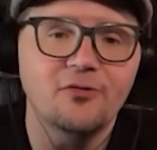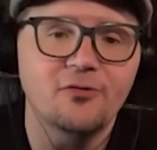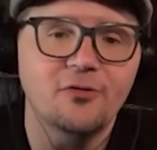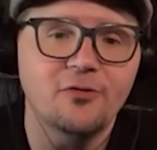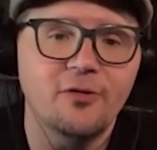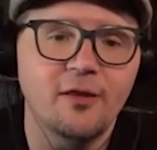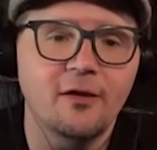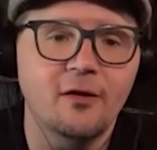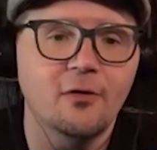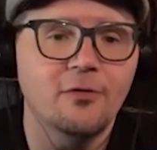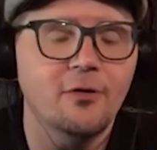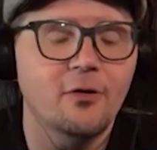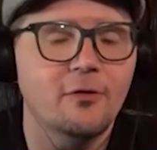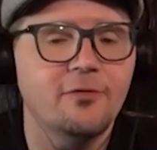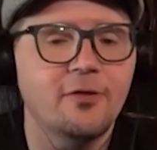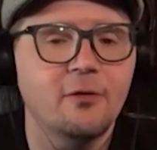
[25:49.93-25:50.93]
Should they go
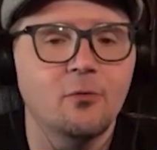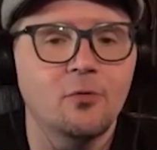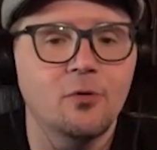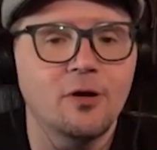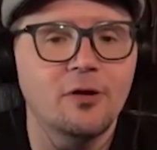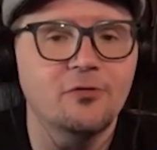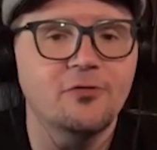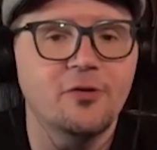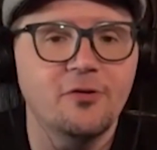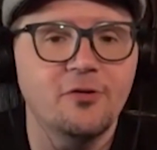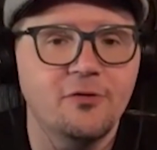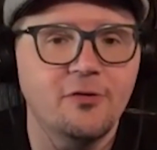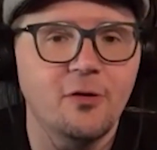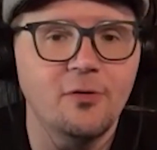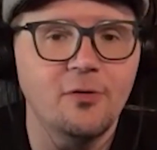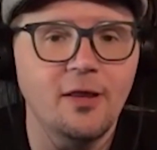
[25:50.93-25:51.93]
there if they were interested
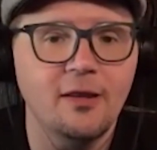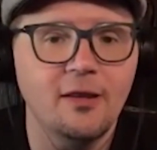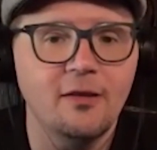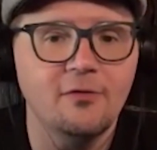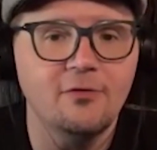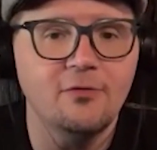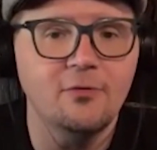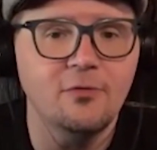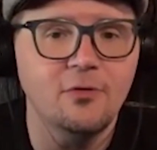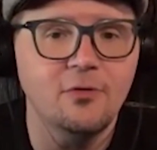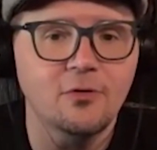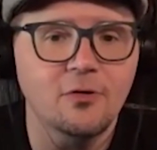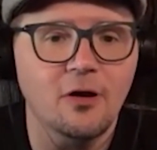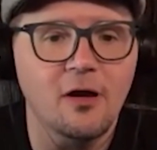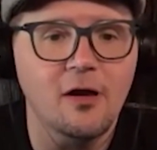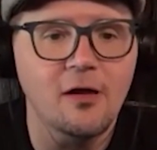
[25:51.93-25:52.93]
in donating to your
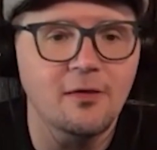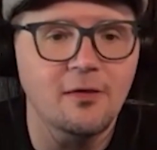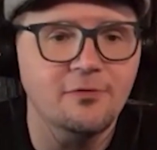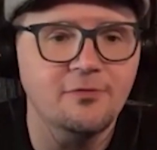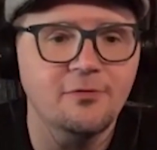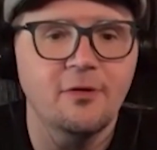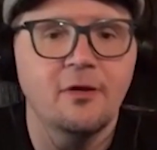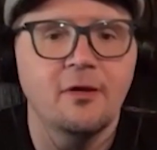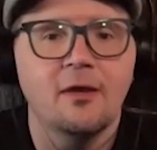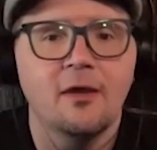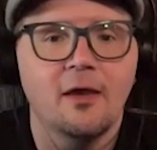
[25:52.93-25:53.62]
cause?